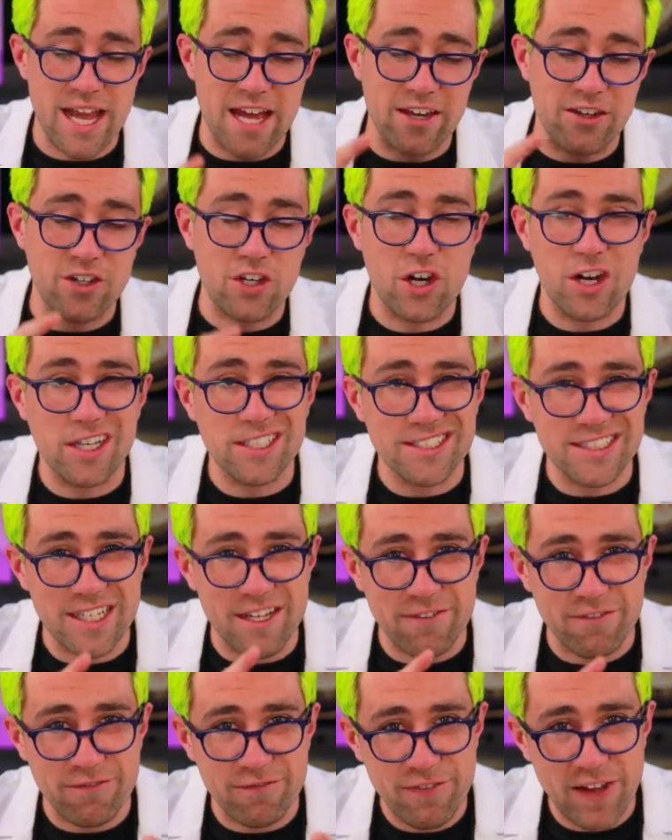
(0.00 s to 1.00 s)
and cost
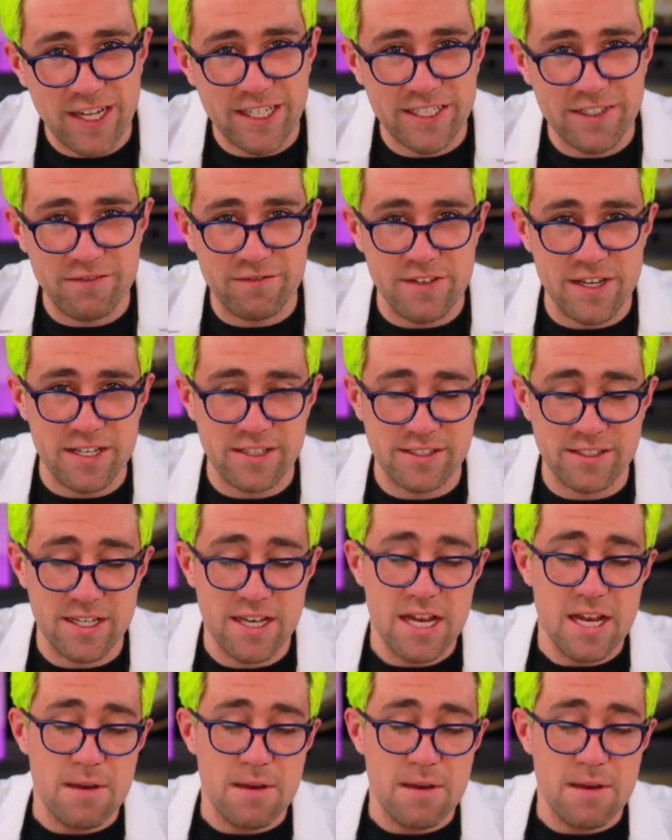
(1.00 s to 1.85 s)
effectiveness,